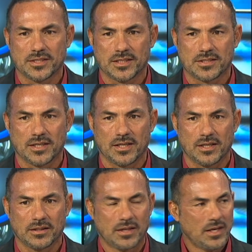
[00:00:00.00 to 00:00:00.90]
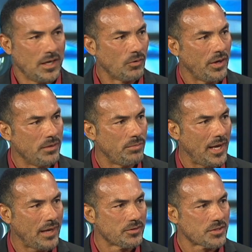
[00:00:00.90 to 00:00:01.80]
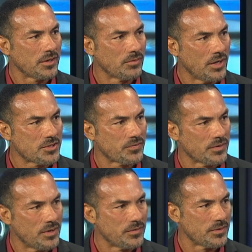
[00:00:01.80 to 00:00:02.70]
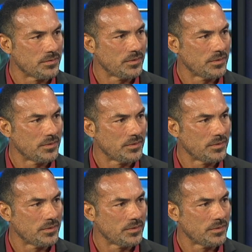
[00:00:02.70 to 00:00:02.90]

that a running back was going to rush for over